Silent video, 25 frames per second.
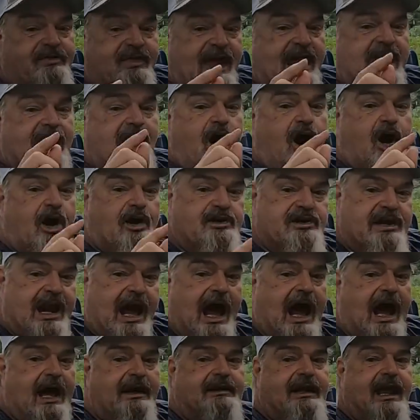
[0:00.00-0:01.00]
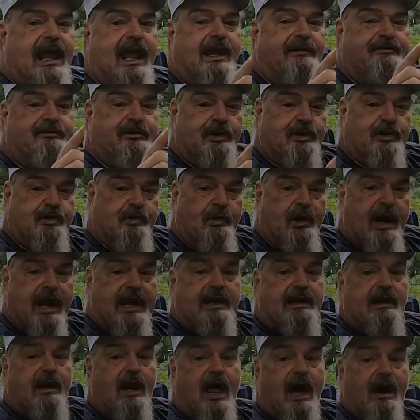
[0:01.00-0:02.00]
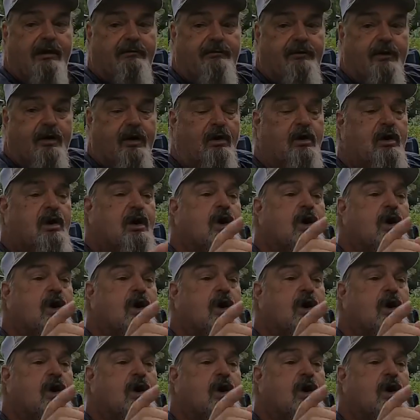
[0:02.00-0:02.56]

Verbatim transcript: they are not at the grade level